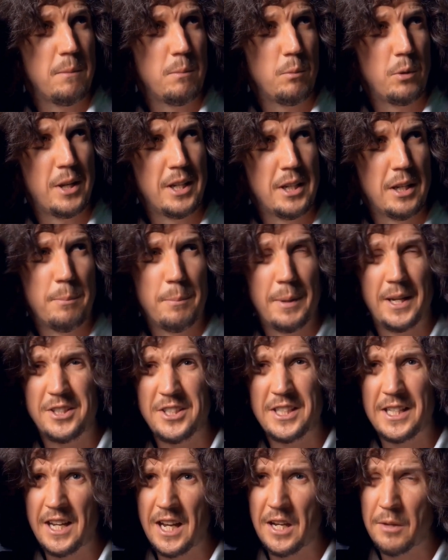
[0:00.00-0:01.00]
What an
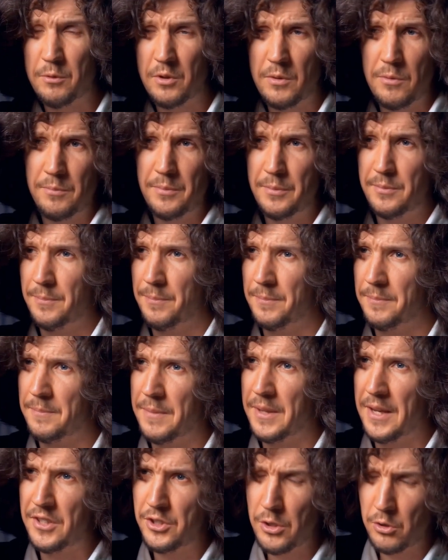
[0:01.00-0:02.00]
amazing album!
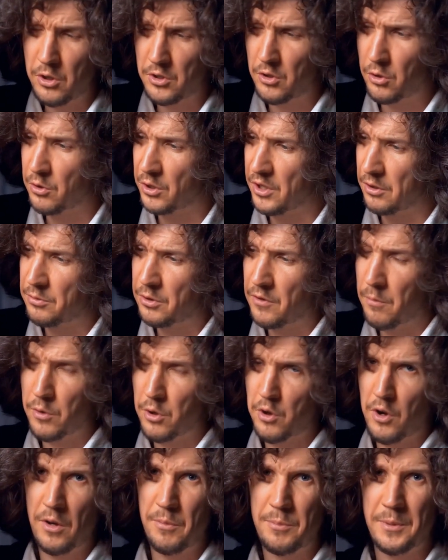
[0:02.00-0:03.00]
It is recorded from
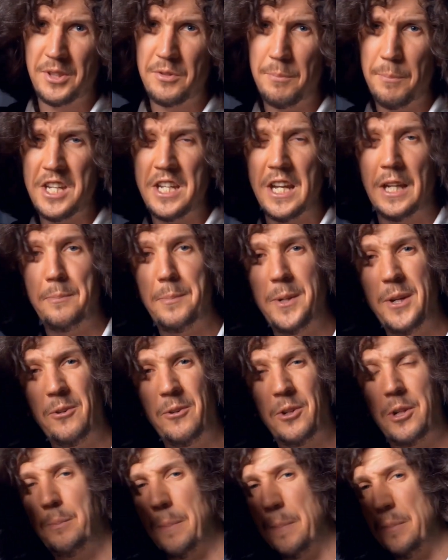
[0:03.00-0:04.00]
all perspectives,
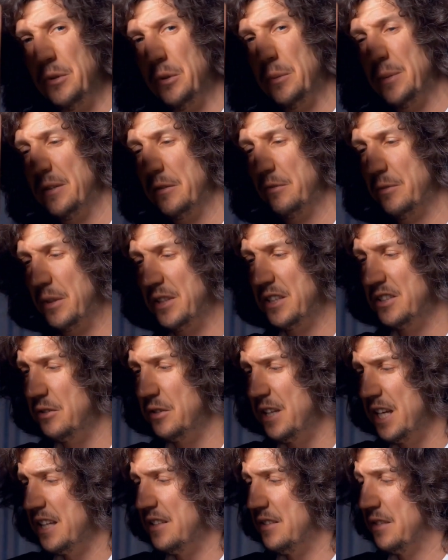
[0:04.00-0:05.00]
from the first
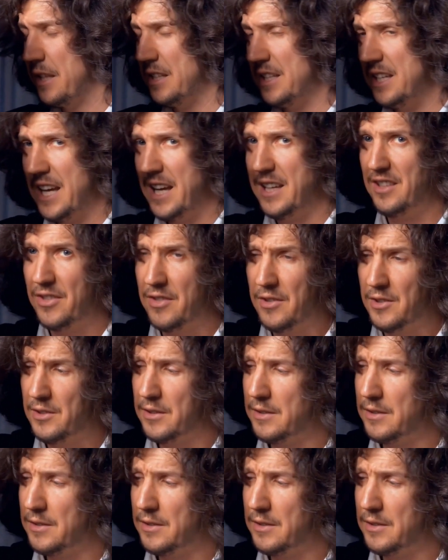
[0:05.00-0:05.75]
track to the last,